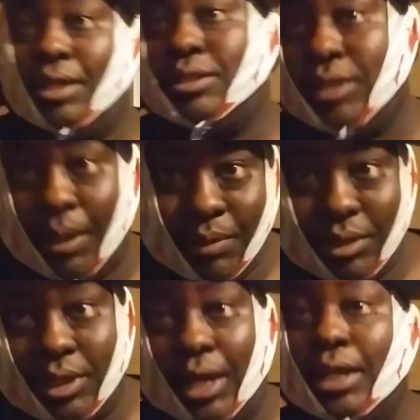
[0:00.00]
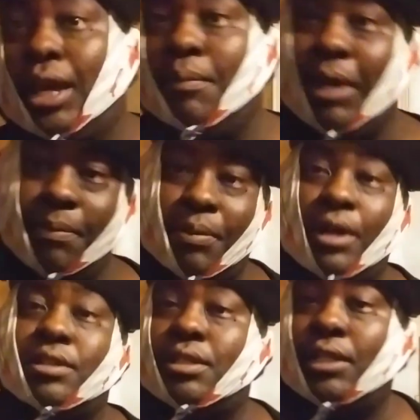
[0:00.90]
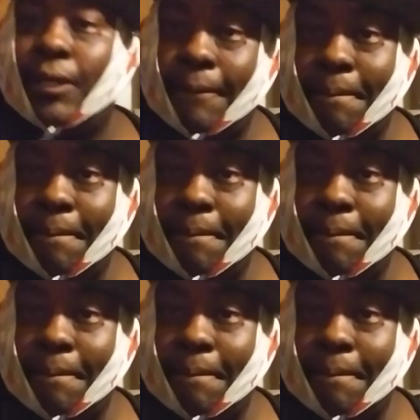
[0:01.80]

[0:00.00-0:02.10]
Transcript: the stimulus check now me personally